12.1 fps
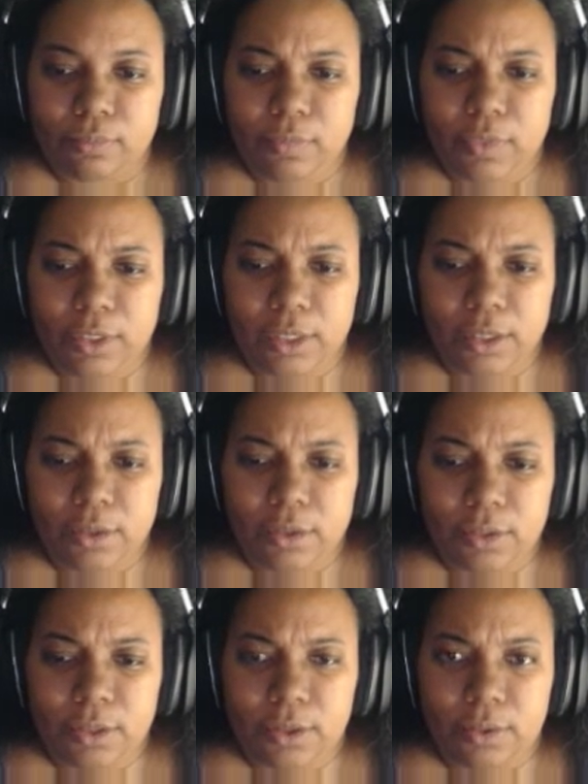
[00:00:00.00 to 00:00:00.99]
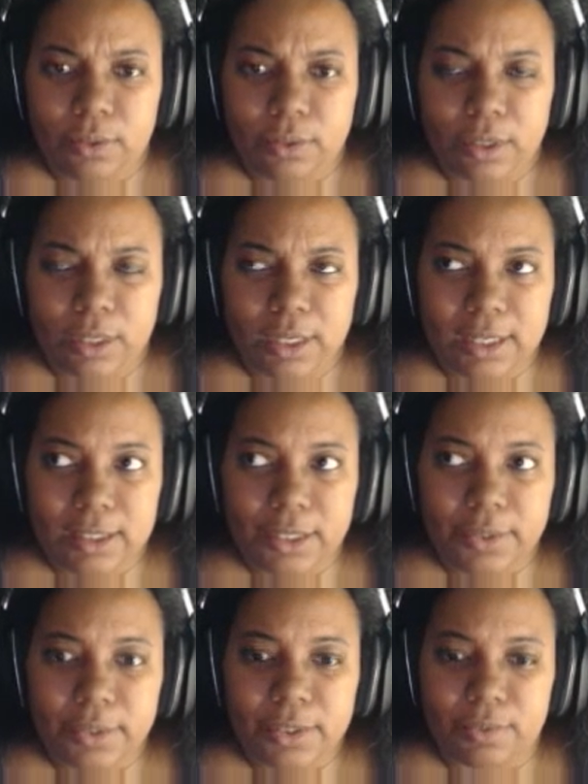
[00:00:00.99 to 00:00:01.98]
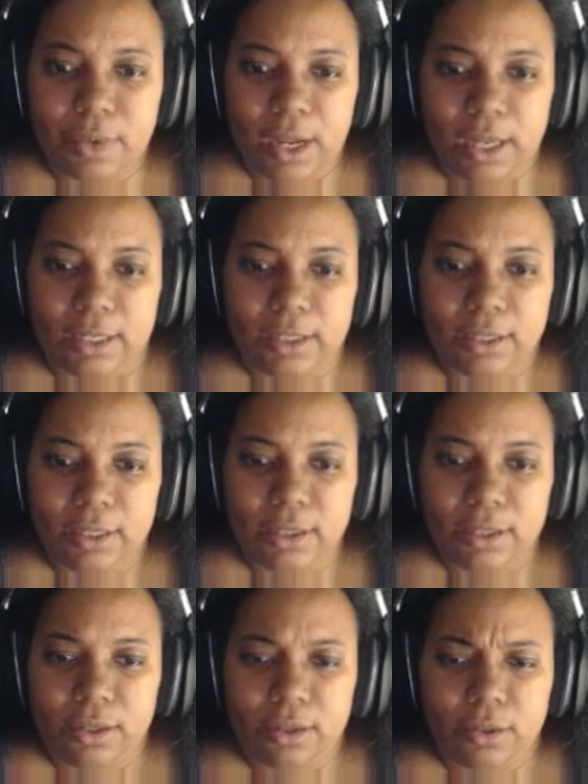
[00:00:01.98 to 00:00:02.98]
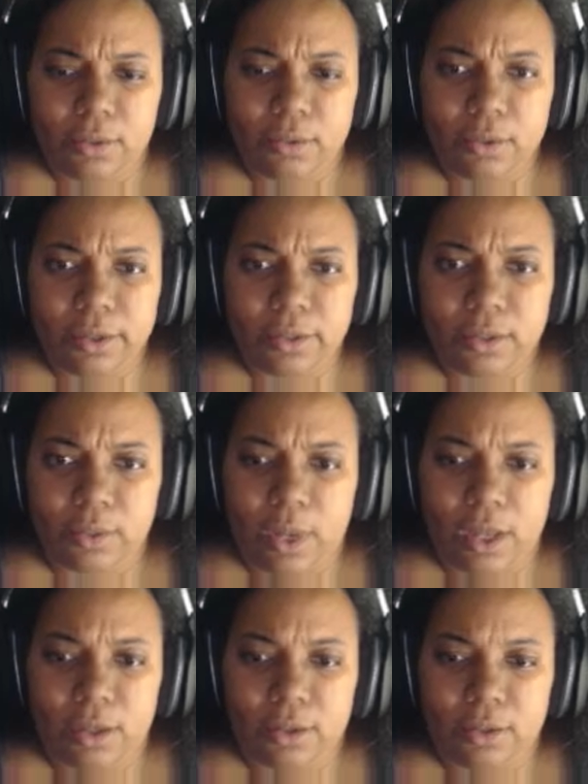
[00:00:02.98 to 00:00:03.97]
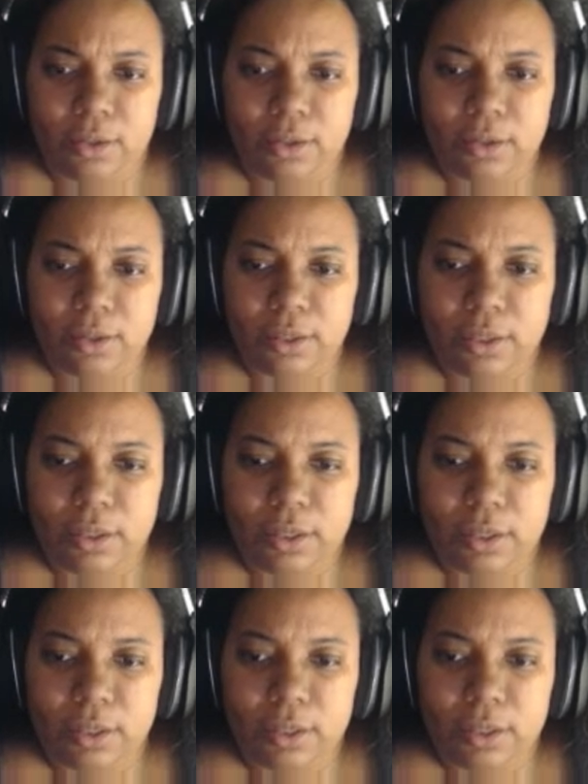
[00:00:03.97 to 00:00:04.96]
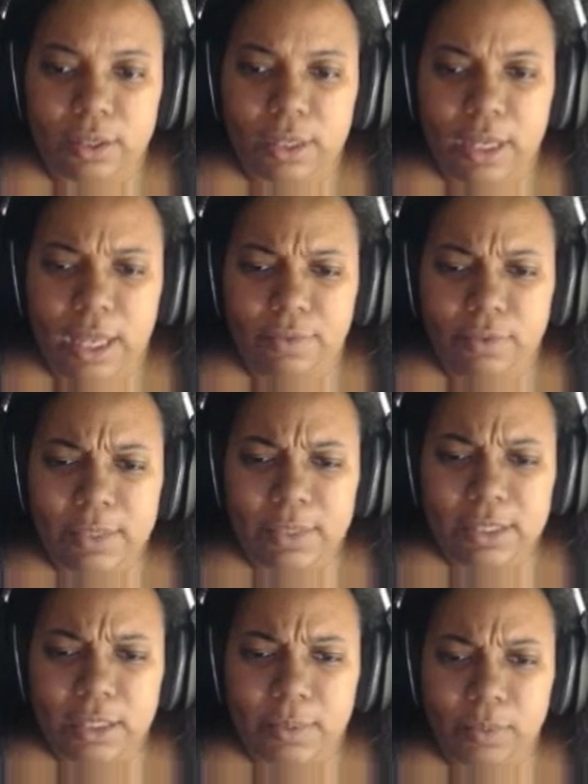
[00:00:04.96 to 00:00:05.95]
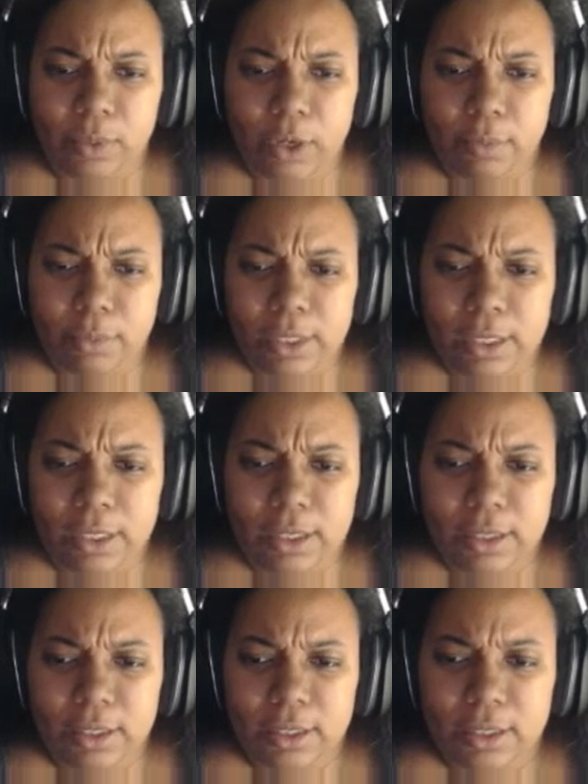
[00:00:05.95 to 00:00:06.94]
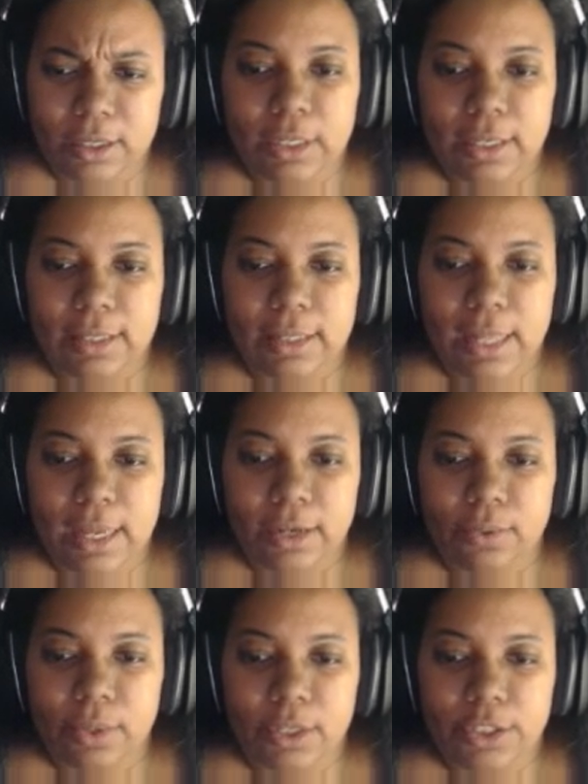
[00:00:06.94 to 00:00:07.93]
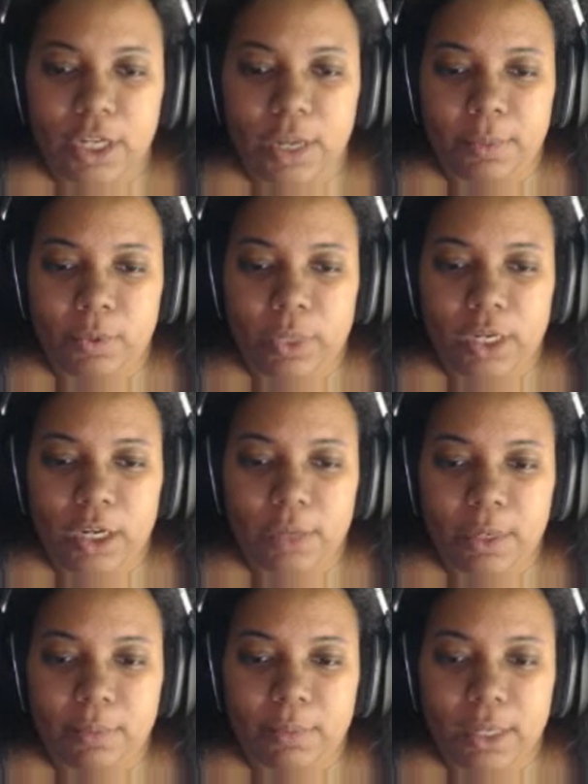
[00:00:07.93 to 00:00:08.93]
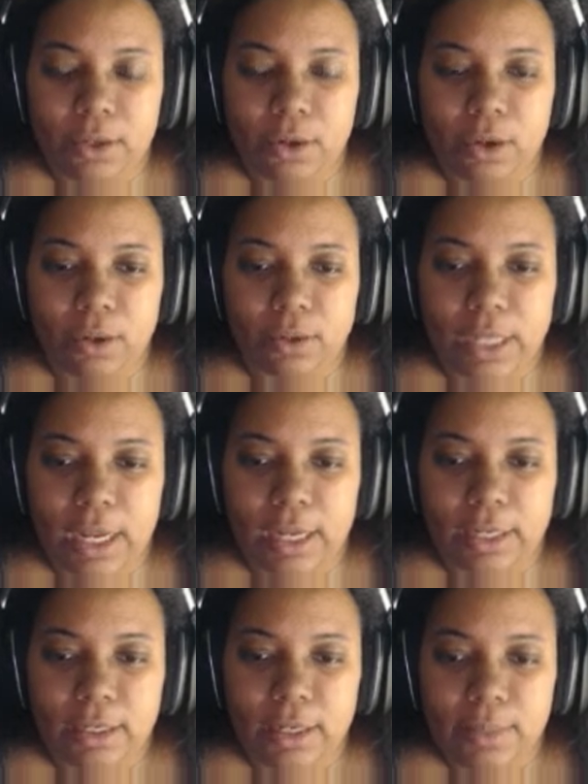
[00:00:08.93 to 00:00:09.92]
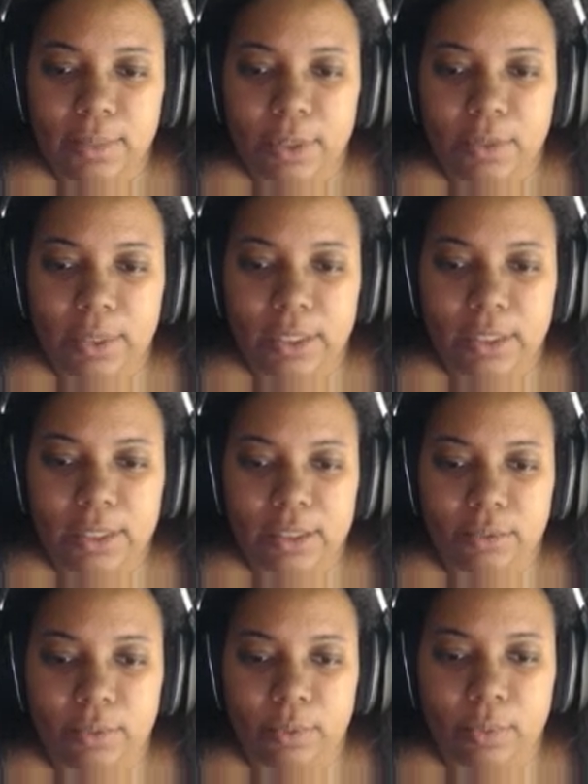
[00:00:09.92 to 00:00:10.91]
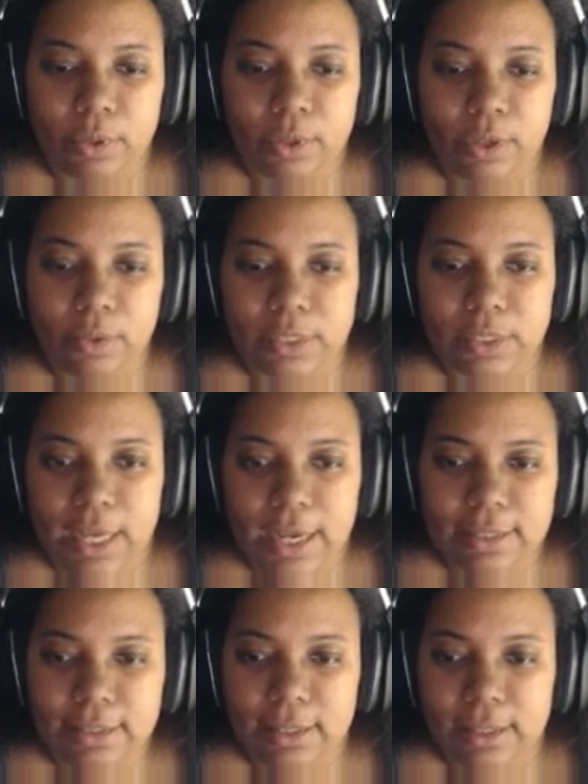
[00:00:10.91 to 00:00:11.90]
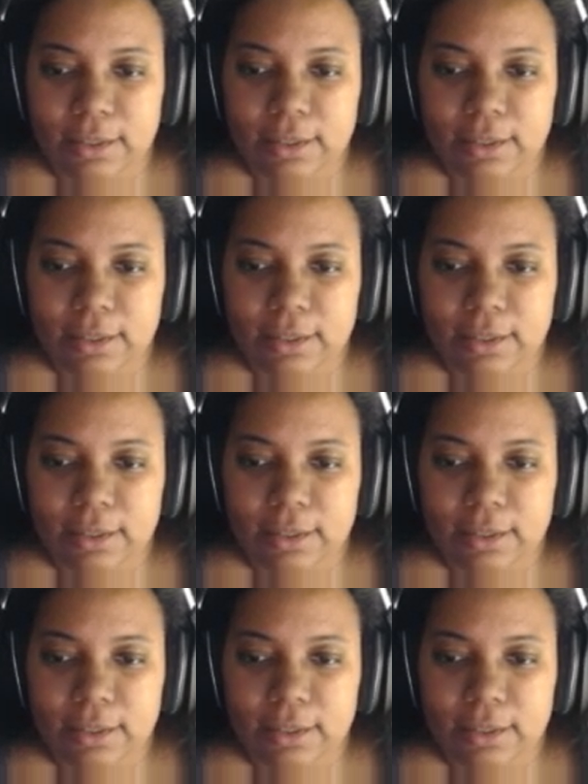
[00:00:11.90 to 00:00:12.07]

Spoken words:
Gakuto, Asagiri's right. You don't look so well. Have you been sleeping properly? That question had been weighing on my mind all night, but I waited until we were alone to ask it.